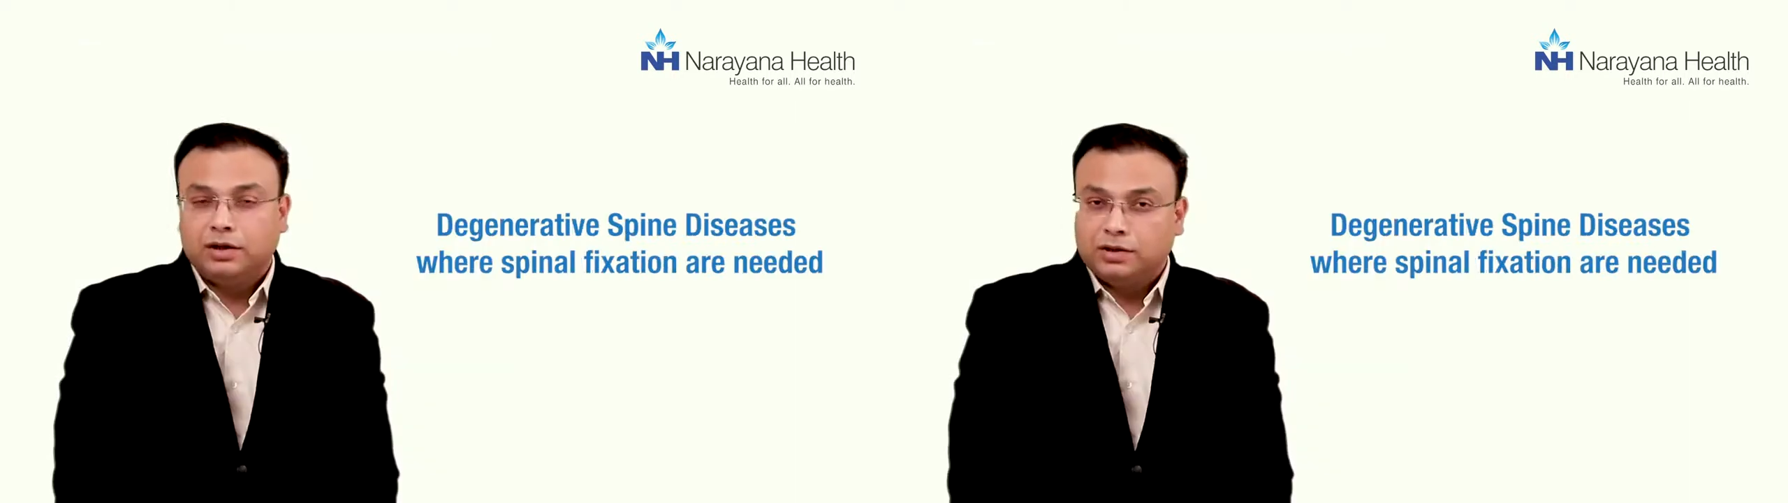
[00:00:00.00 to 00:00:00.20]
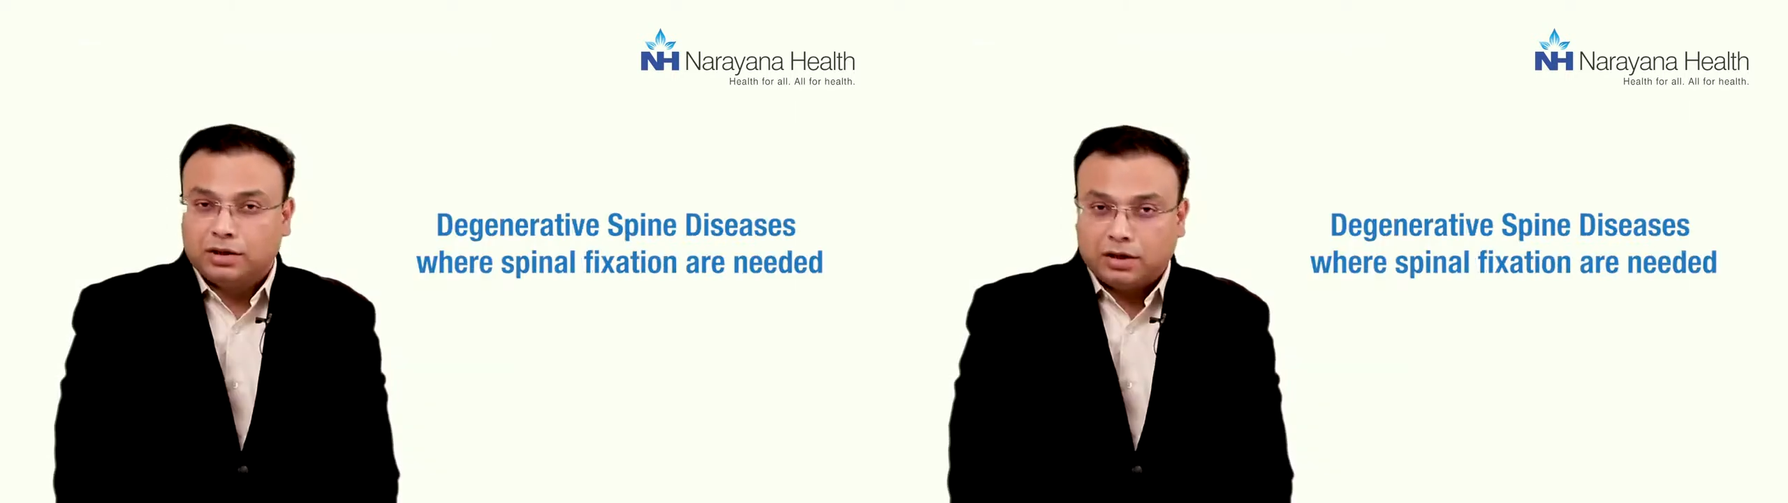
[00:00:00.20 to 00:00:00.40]

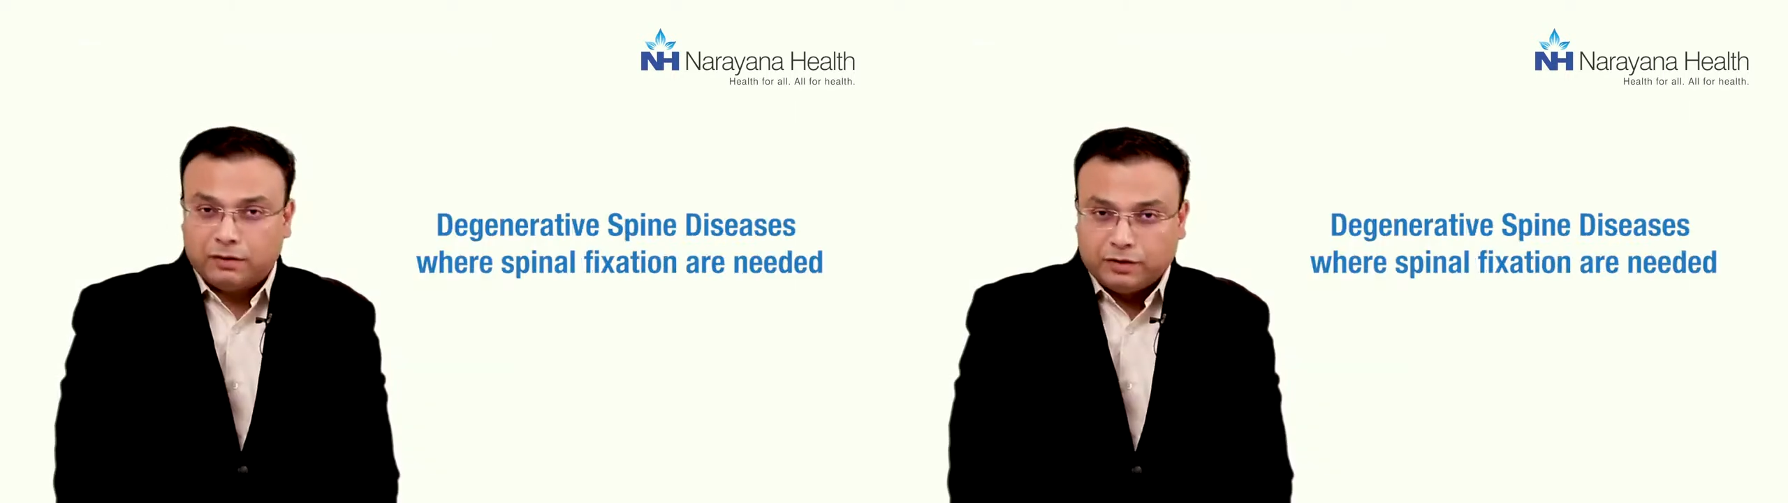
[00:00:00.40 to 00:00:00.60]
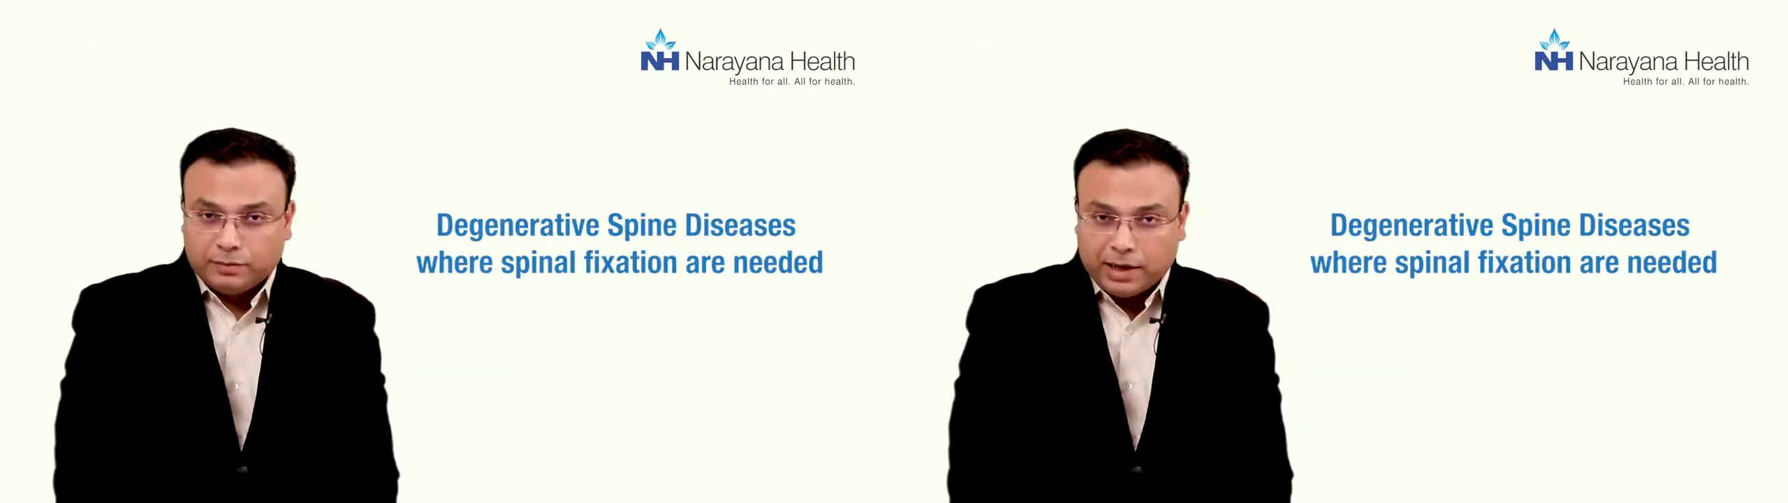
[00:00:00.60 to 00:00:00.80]

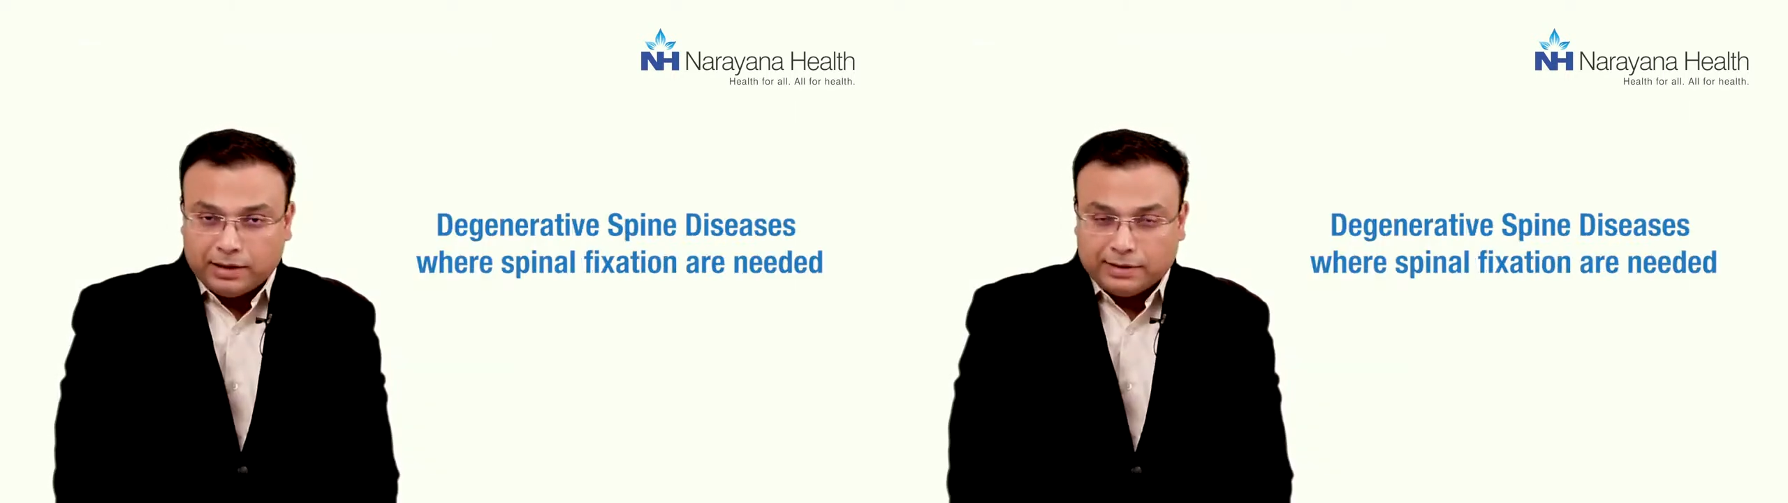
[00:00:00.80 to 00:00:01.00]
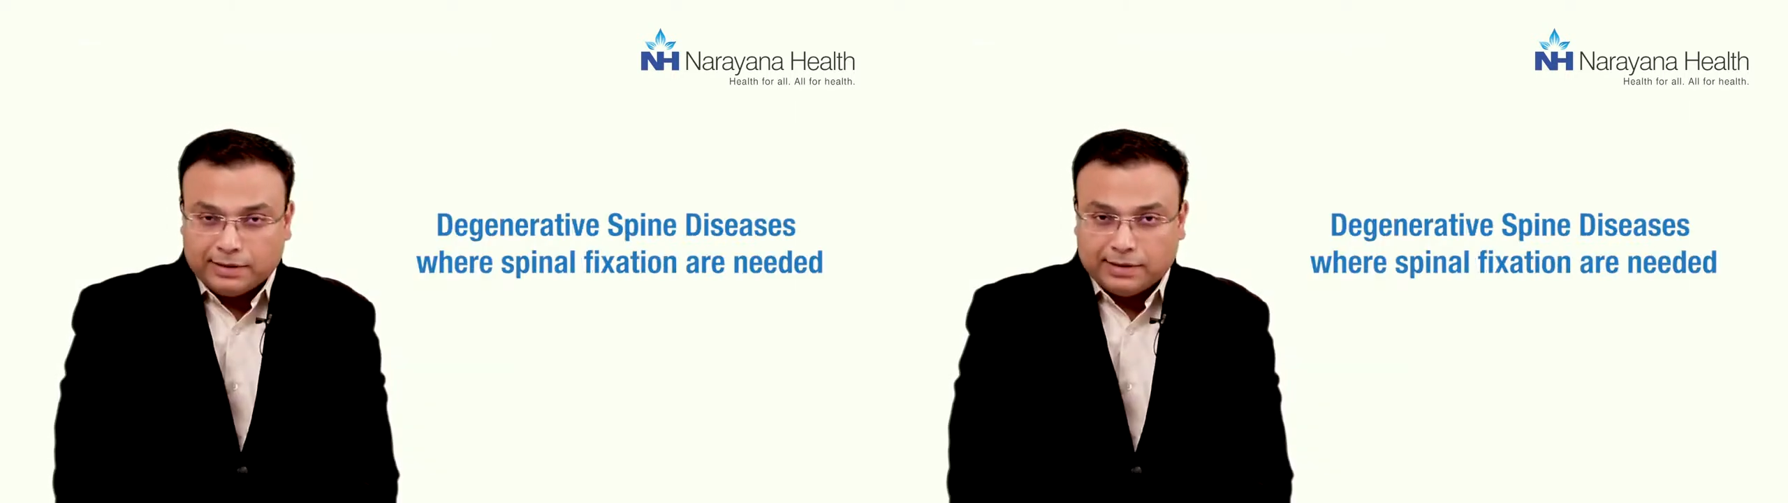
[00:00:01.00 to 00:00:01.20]
degenerative spine
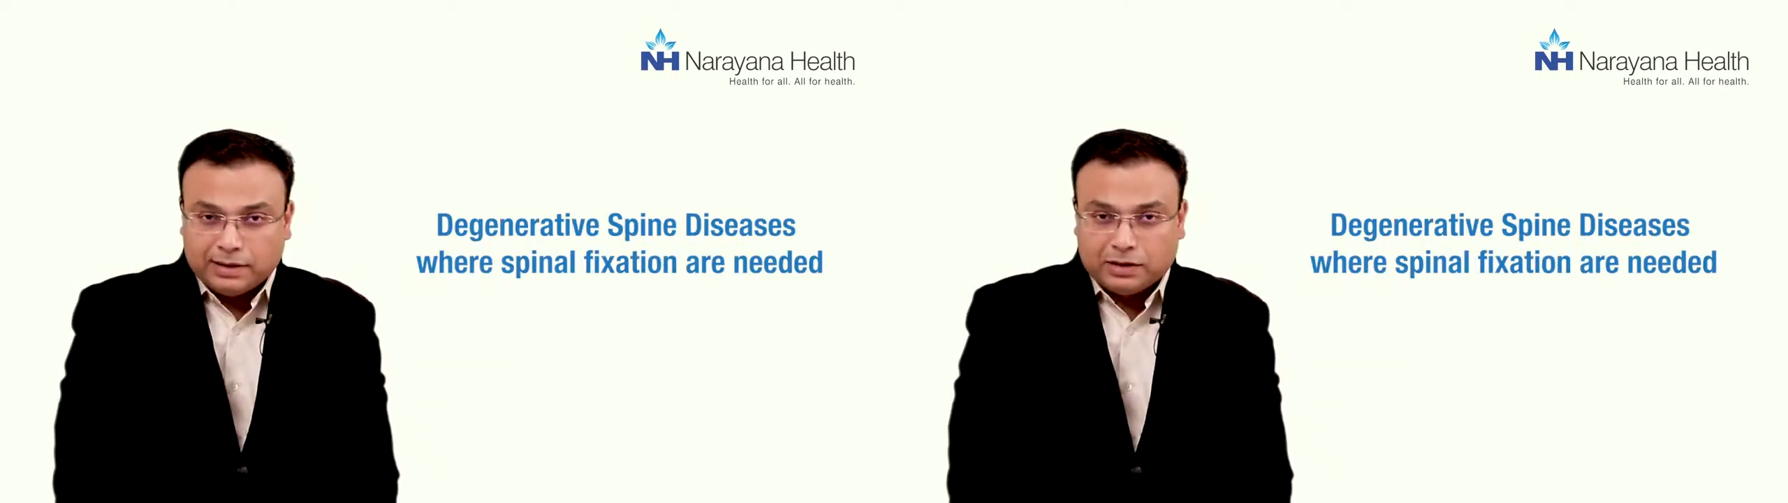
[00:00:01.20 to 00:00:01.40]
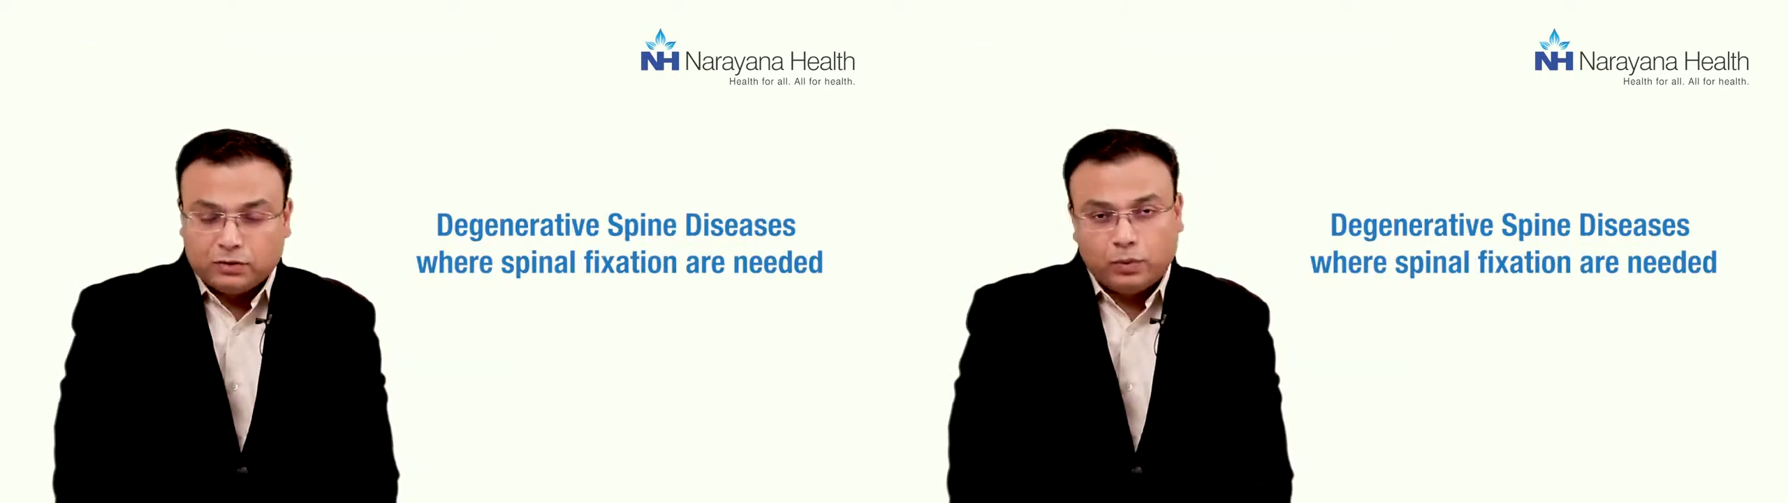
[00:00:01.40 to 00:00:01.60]
diseases